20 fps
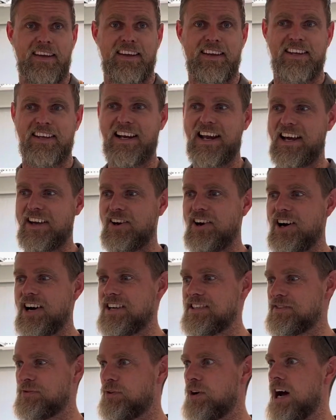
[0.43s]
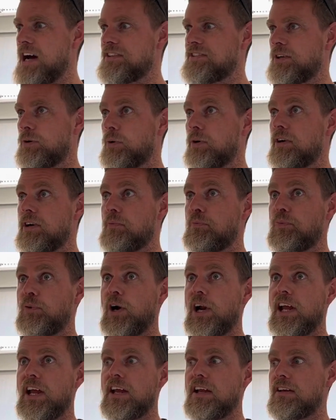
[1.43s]
G'day guys, right, so we're in a
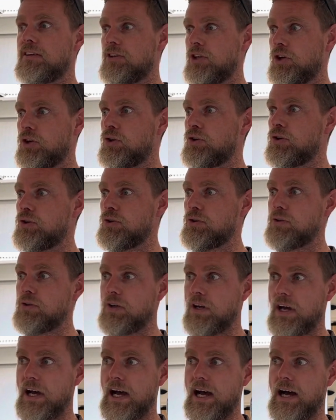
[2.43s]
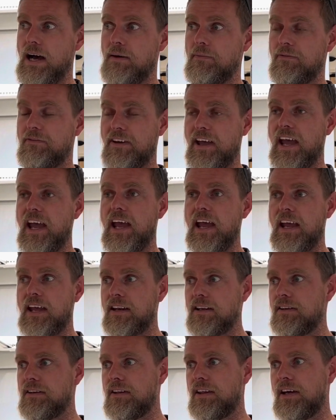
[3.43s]
brand new
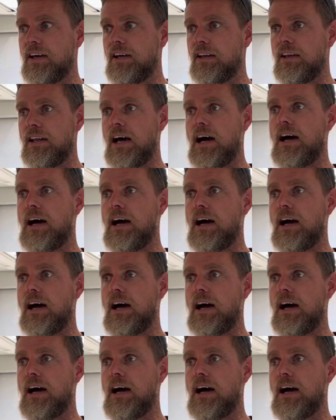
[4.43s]
van that,